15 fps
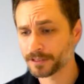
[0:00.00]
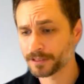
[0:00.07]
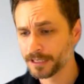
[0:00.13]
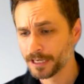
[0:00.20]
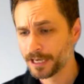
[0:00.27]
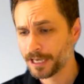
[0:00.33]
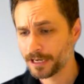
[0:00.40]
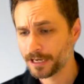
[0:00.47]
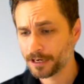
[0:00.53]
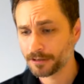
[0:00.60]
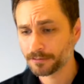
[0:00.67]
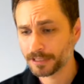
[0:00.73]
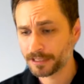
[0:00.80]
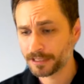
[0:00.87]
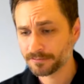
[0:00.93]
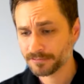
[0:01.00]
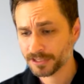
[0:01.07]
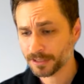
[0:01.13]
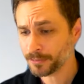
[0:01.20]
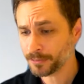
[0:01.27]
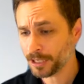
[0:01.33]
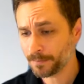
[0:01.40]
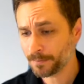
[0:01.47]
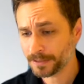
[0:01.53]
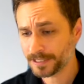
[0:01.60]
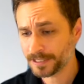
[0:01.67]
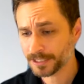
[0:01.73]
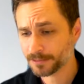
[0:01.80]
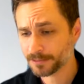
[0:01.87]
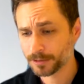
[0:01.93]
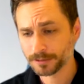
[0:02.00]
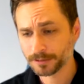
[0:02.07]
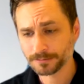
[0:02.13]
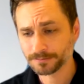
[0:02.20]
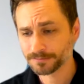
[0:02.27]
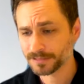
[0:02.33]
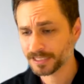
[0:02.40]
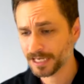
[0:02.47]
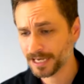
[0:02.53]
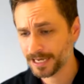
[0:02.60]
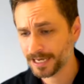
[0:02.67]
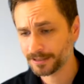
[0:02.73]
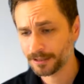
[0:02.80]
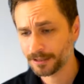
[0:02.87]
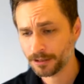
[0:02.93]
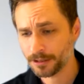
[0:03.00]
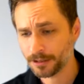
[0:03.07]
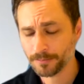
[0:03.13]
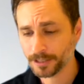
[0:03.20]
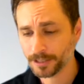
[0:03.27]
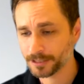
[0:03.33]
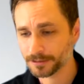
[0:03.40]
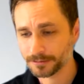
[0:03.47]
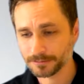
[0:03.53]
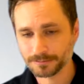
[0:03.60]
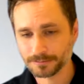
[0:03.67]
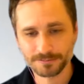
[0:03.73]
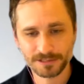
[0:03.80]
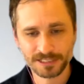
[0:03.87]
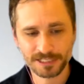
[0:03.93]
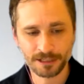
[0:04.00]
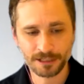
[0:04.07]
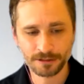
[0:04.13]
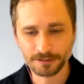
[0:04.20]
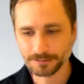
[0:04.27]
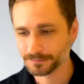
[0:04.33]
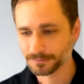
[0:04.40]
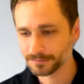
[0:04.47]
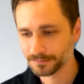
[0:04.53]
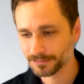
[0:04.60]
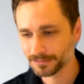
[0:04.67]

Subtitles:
And, you know, and some companies will say, oh, I'm going to sell